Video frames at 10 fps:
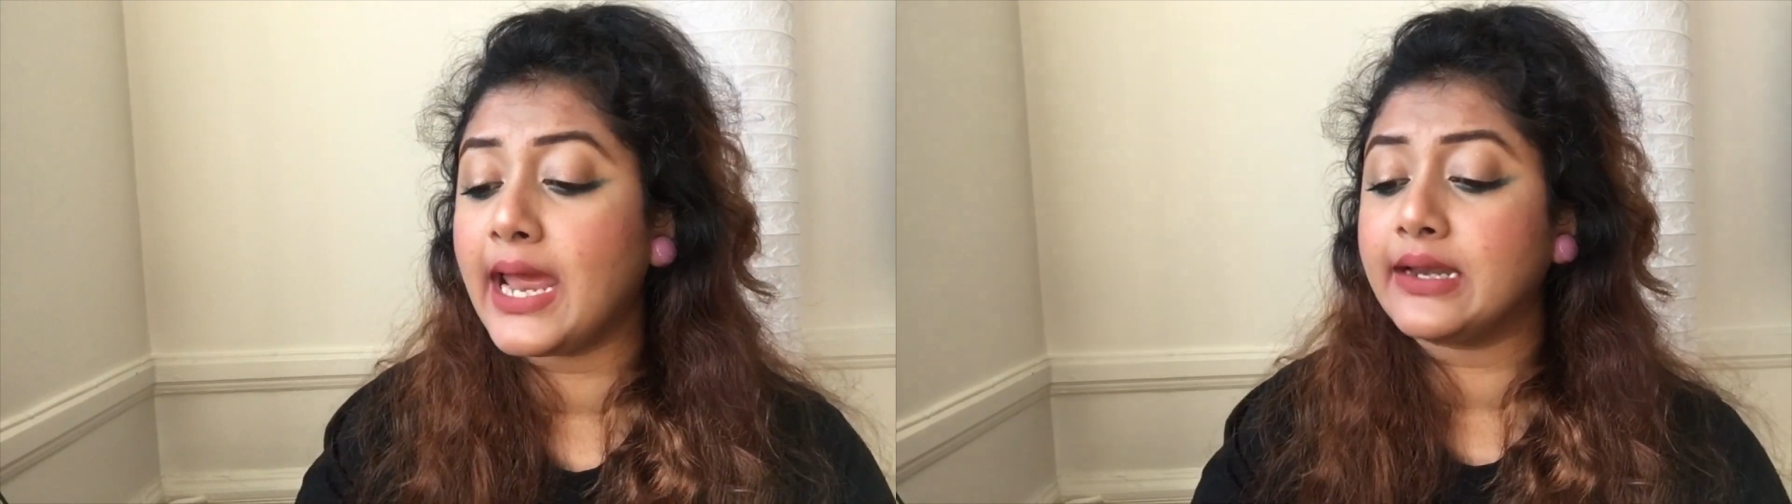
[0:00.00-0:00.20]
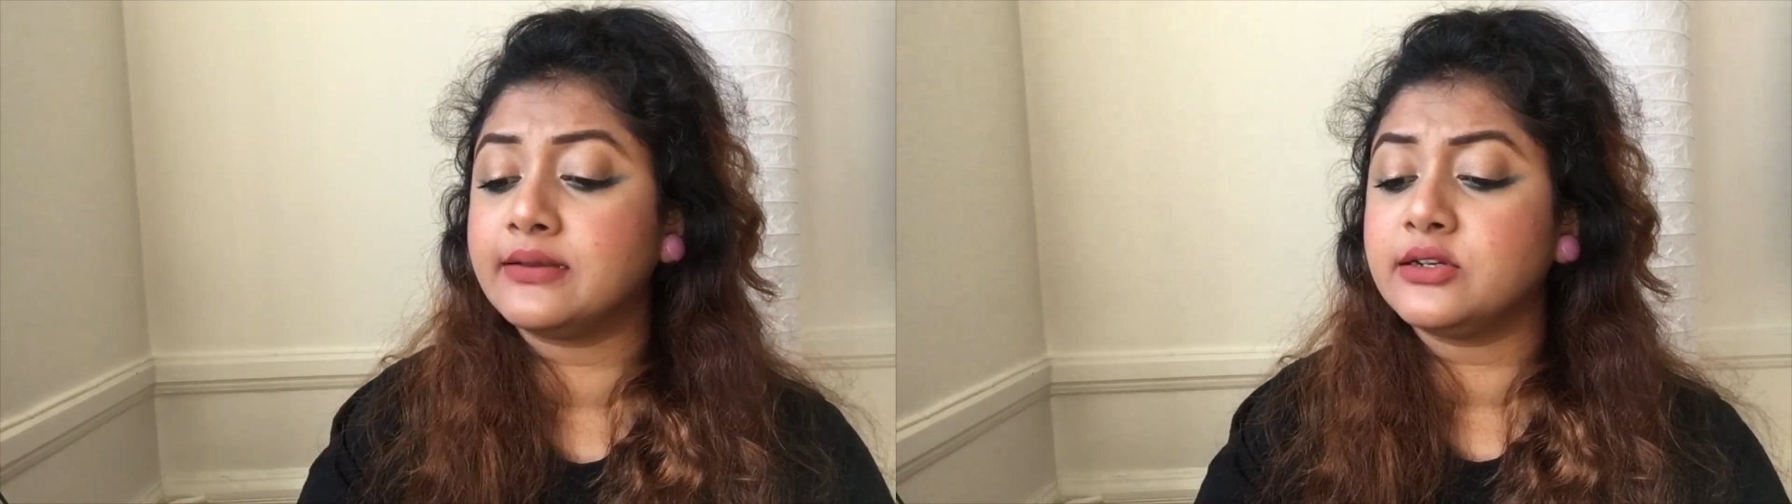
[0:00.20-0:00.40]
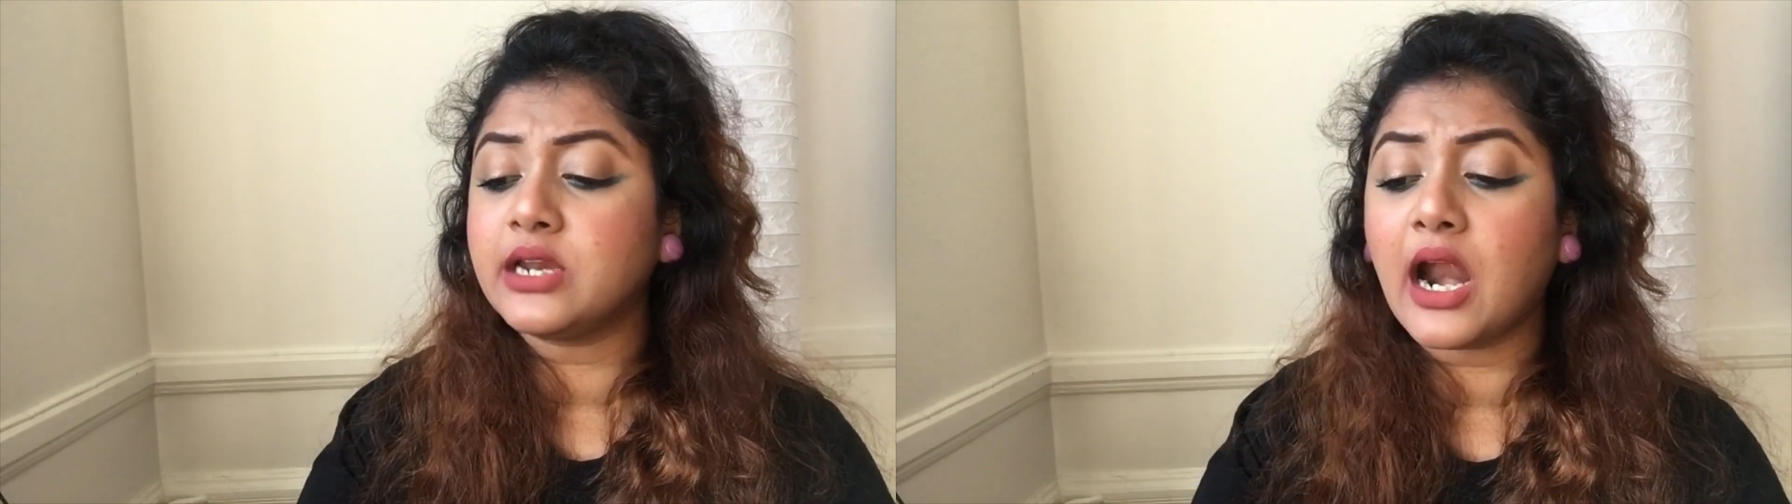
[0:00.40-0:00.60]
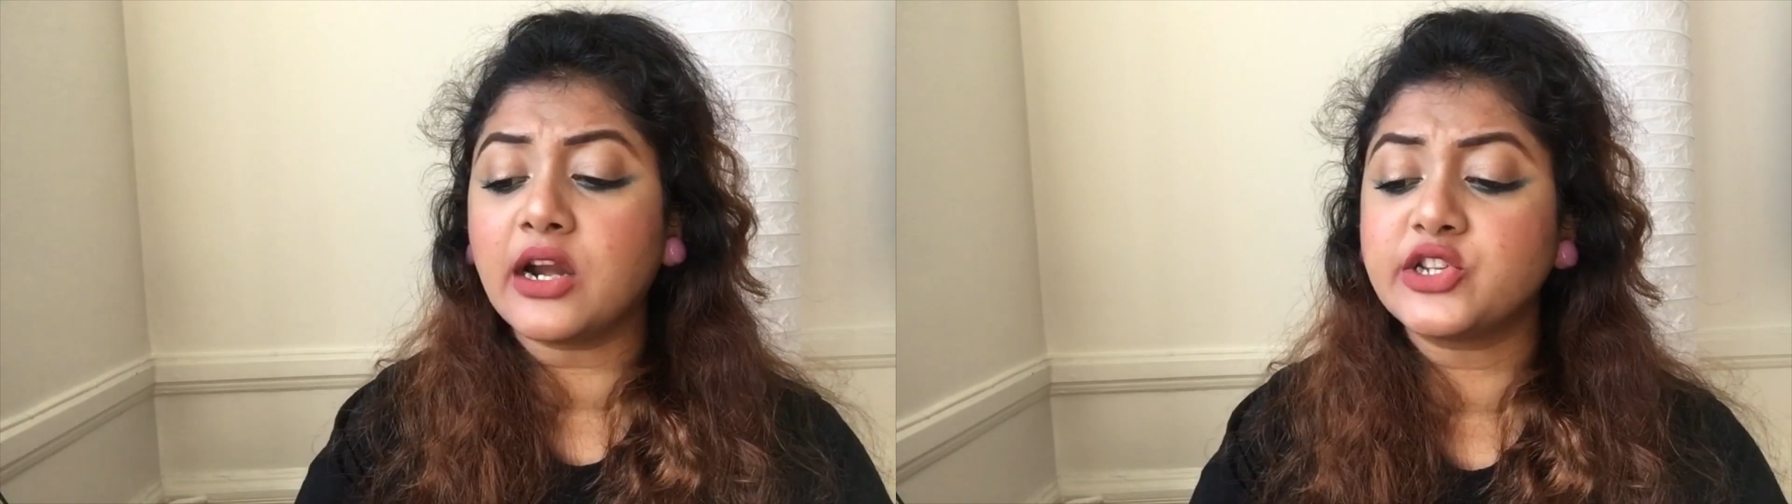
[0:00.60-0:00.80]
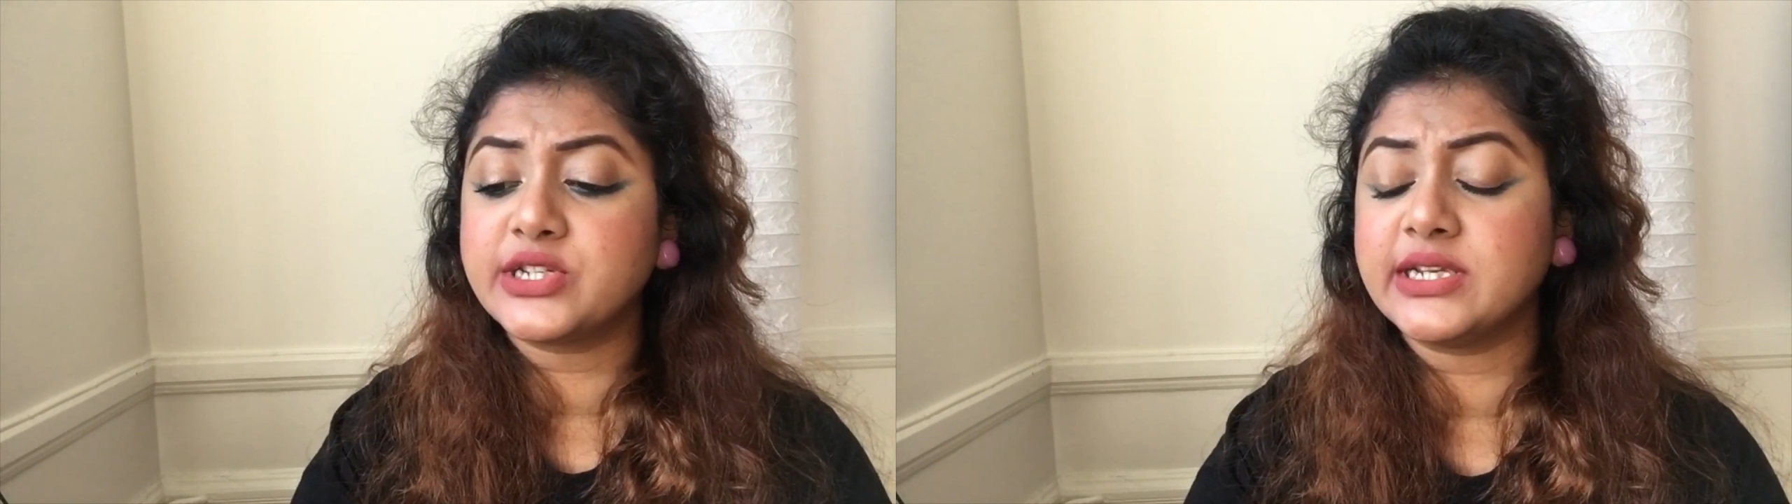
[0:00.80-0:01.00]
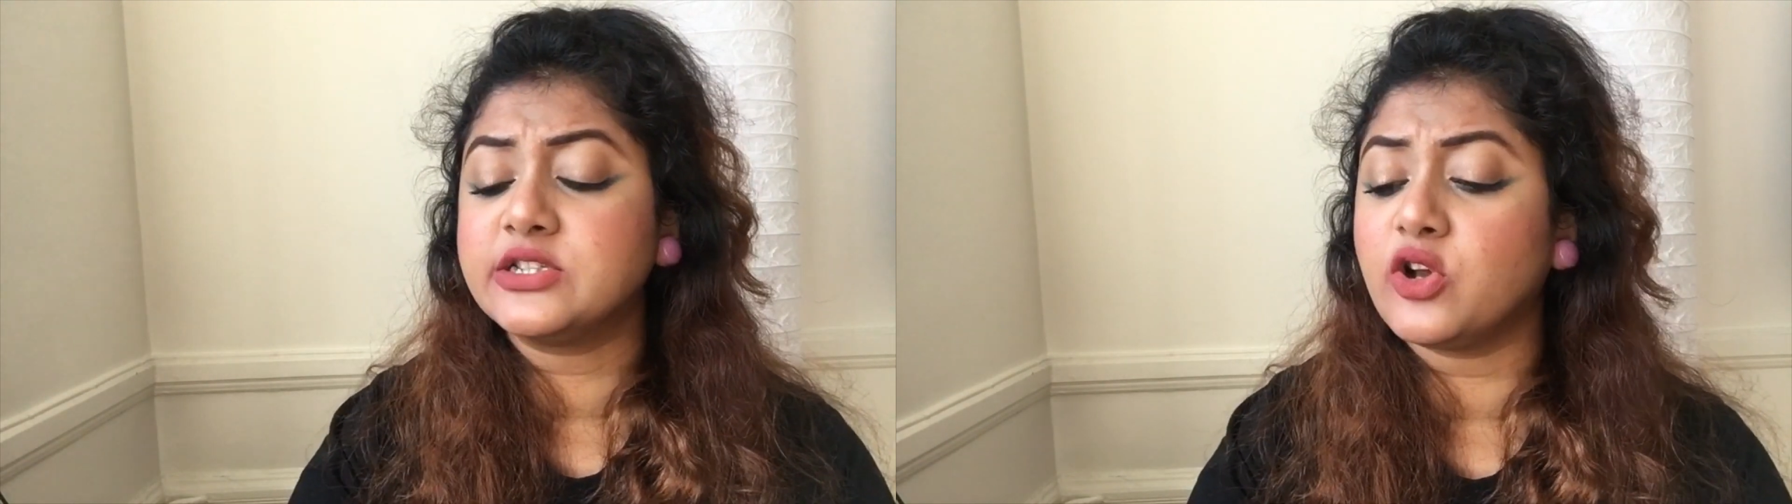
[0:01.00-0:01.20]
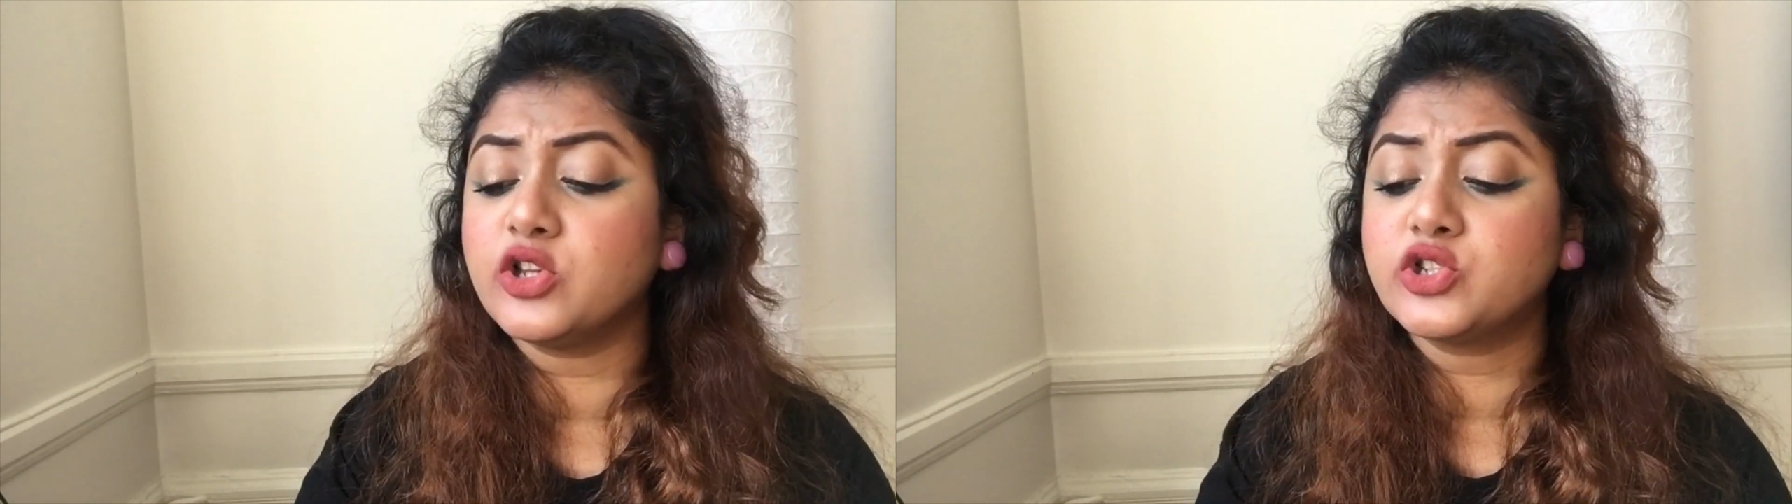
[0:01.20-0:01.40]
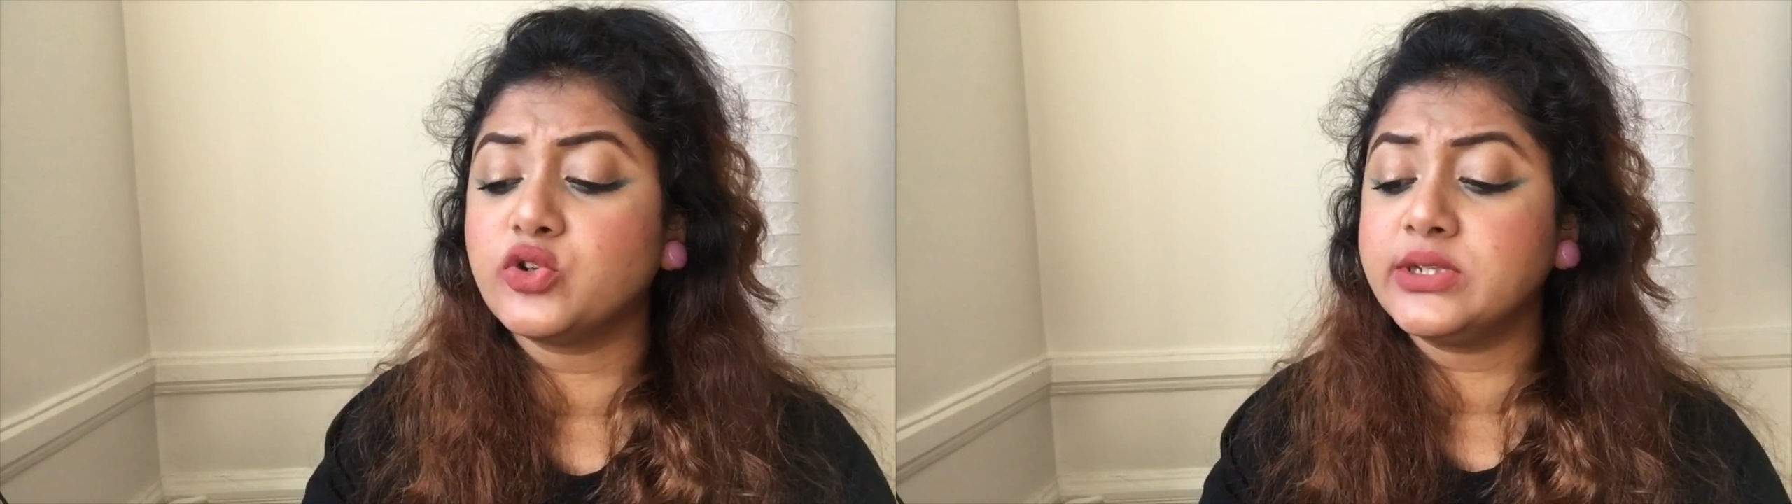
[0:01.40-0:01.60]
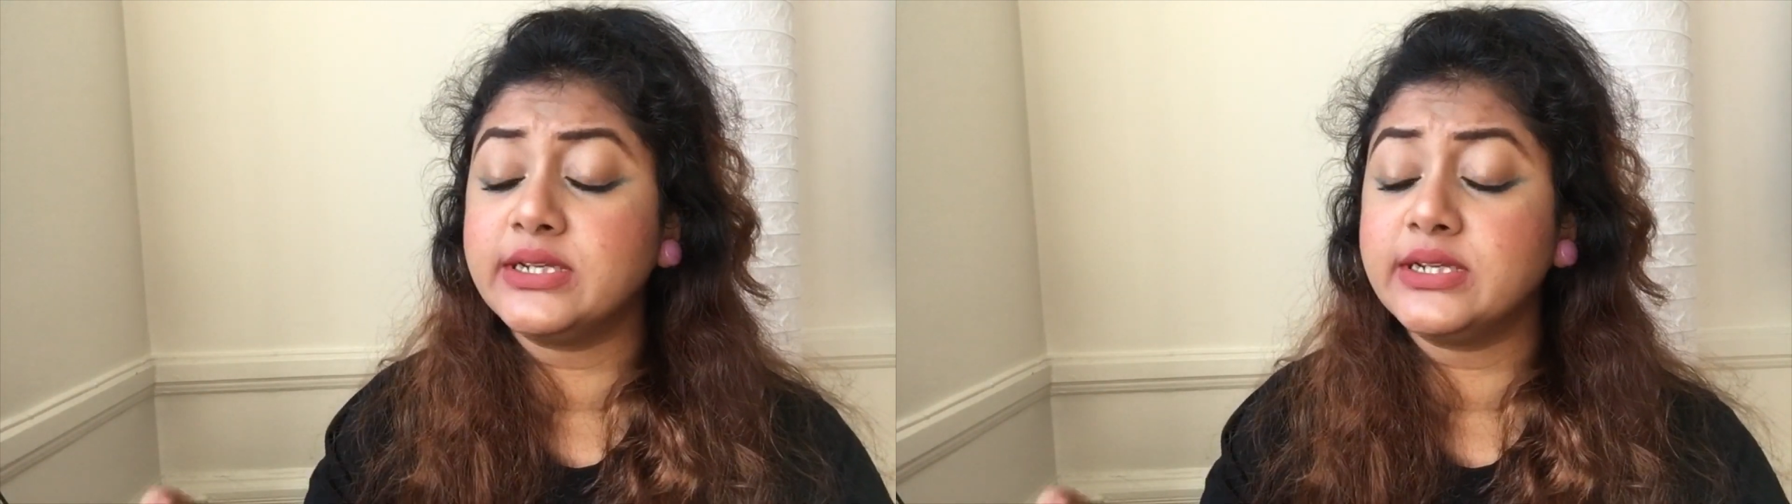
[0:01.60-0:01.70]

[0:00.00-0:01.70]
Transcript: and the dark shades also